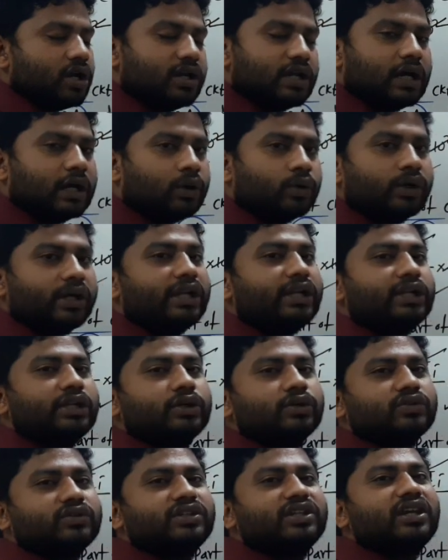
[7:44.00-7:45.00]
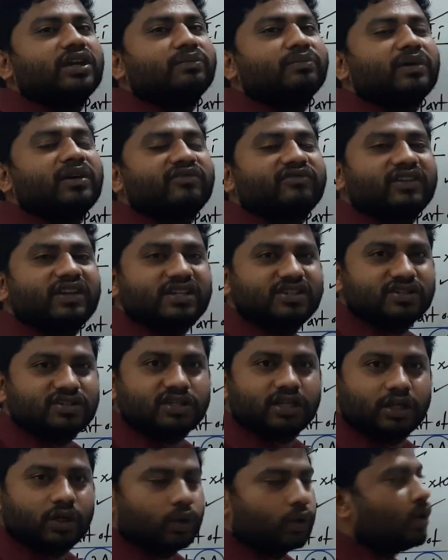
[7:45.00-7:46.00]
Now induced EMF is
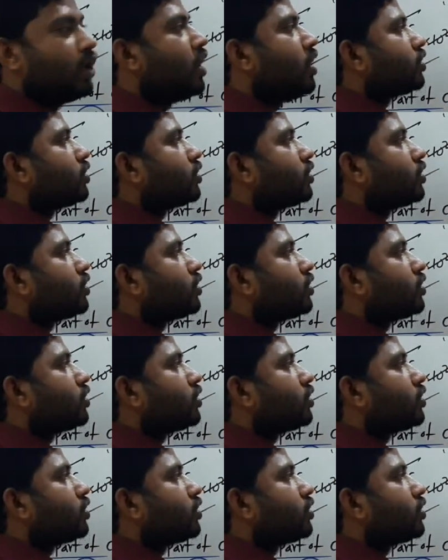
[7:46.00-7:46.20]
0.